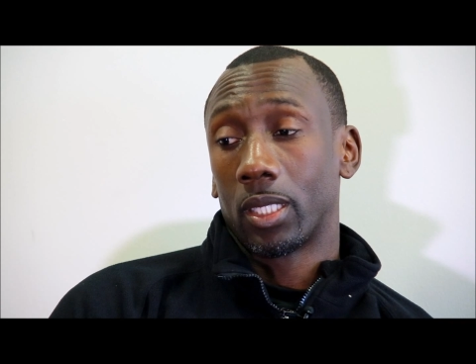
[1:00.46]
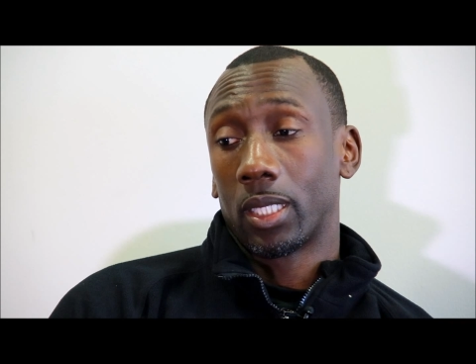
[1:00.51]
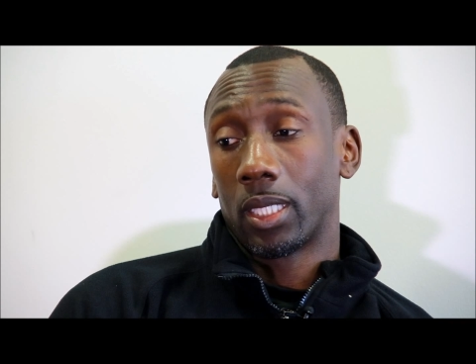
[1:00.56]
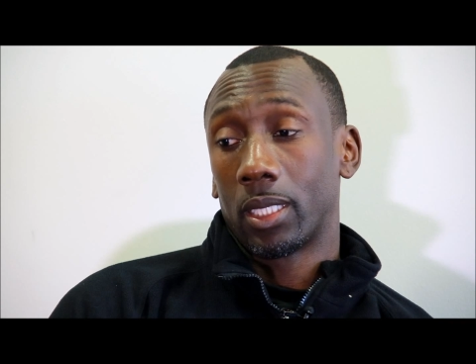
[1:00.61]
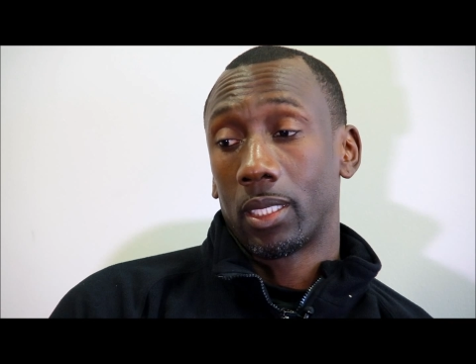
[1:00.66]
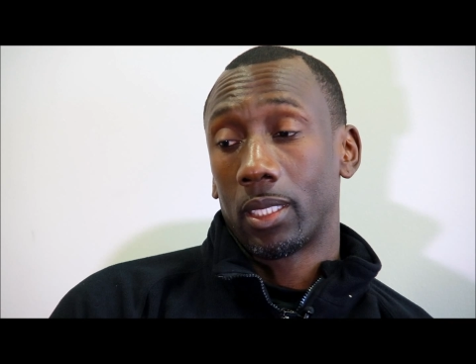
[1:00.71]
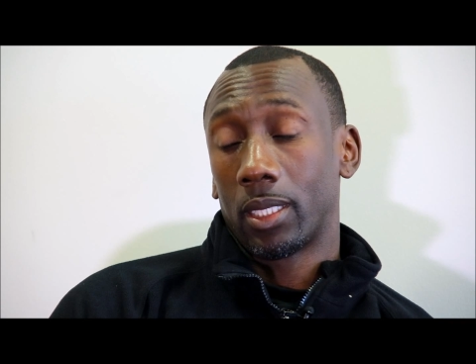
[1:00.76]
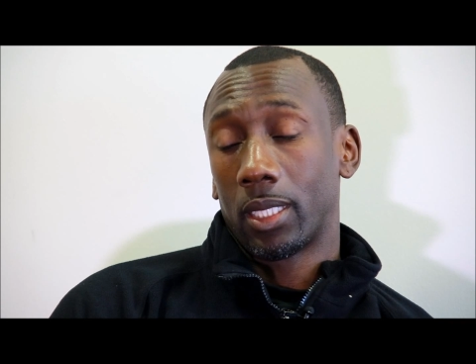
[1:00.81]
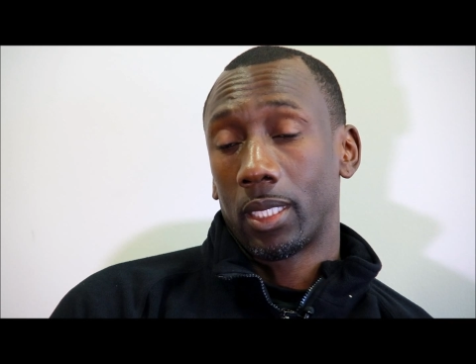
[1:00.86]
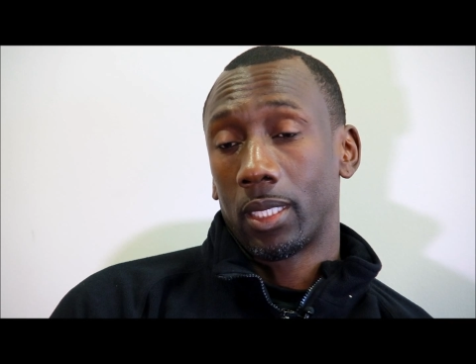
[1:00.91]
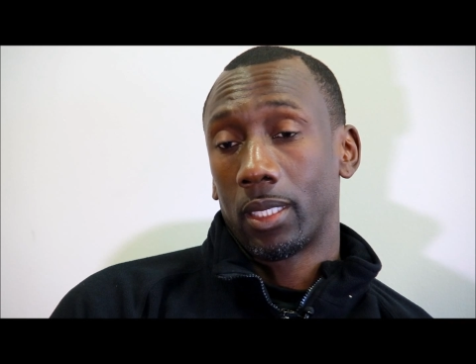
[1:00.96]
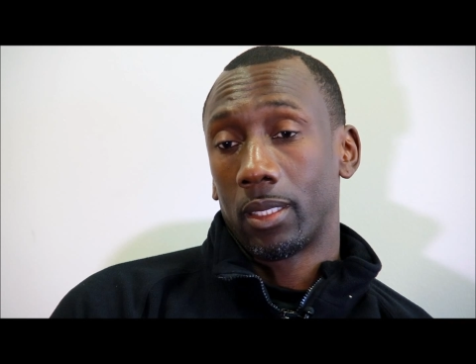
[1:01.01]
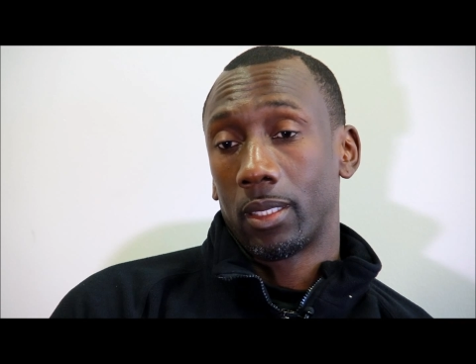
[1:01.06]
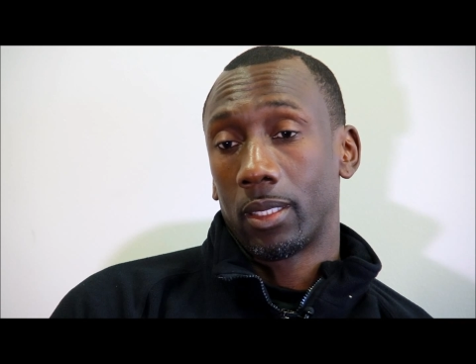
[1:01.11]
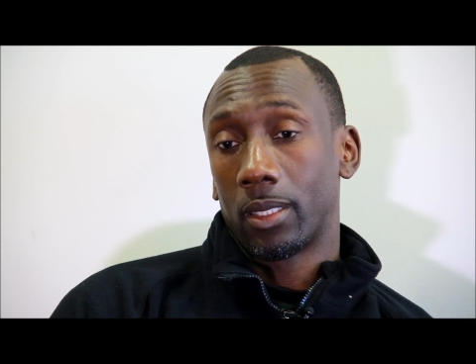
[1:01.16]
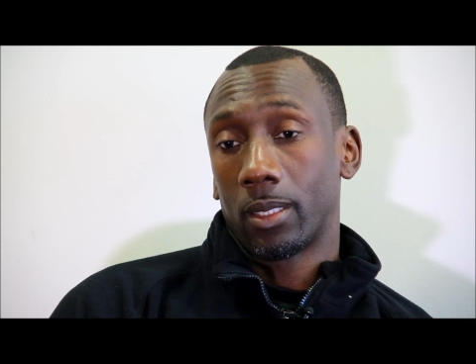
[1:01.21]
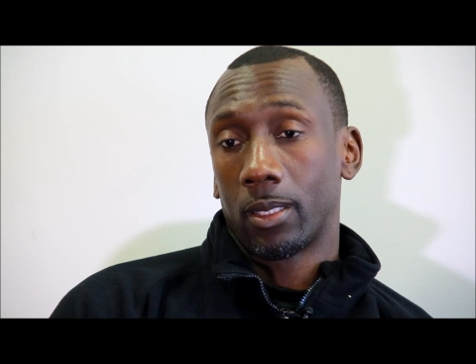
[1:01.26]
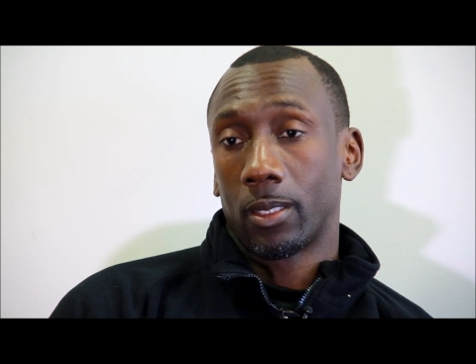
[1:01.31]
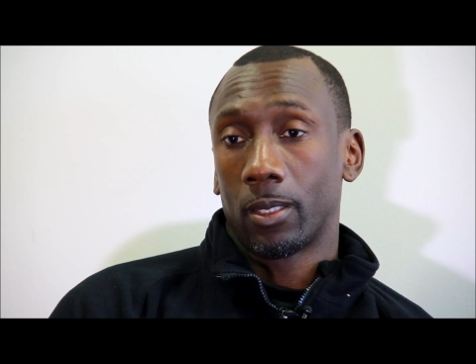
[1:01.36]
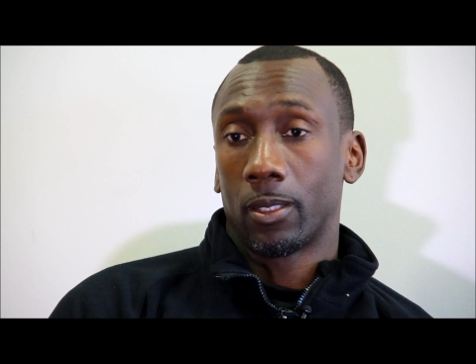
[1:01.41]
and
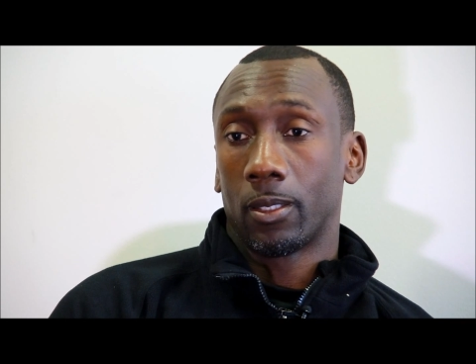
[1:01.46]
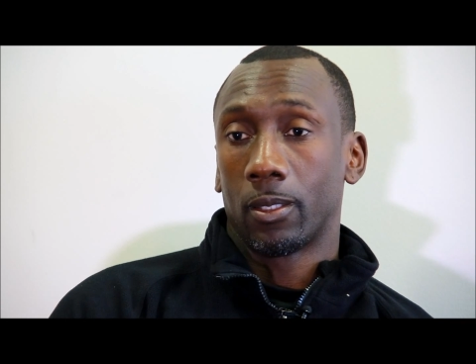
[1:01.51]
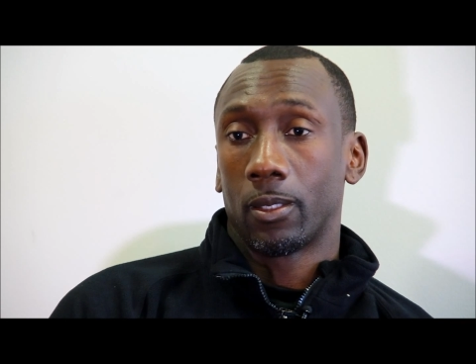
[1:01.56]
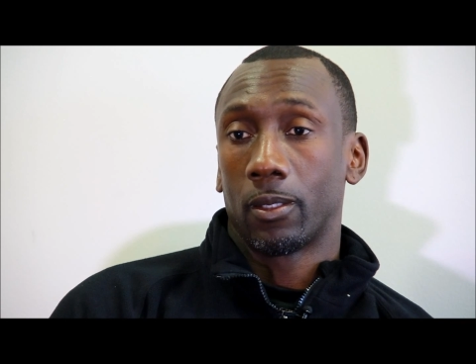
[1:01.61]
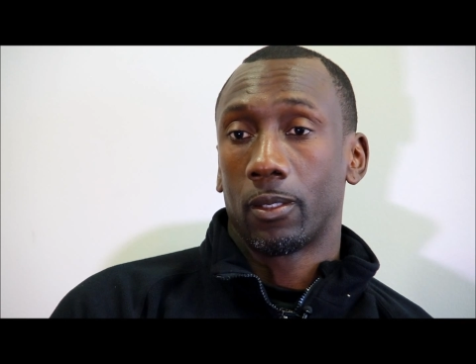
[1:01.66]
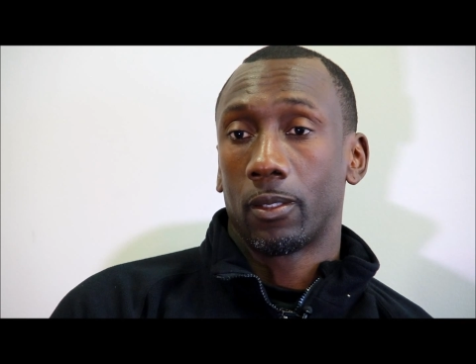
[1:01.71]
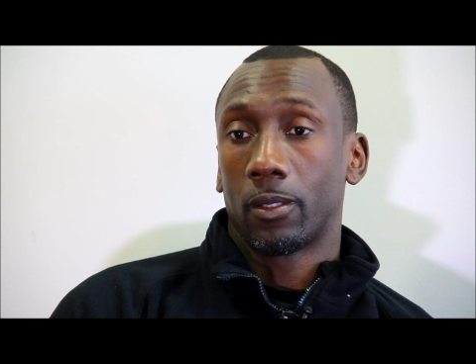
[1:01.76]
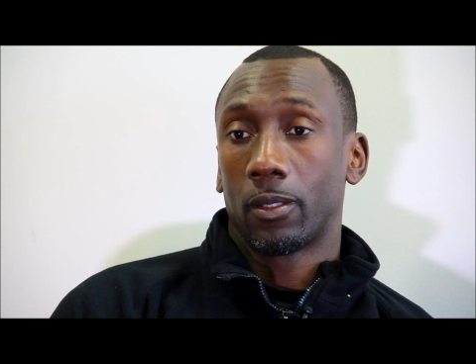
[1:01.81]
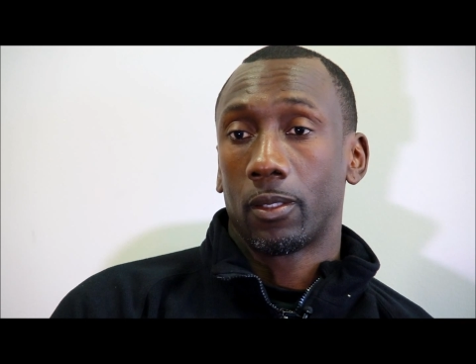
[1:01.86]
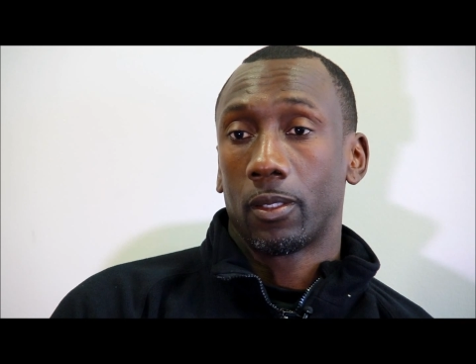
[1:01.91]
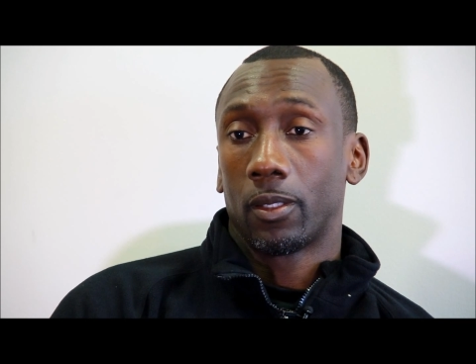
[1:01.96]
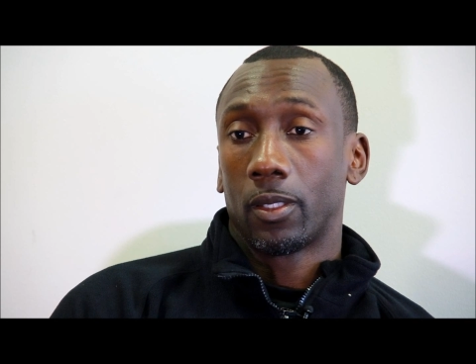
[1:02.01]
and uh,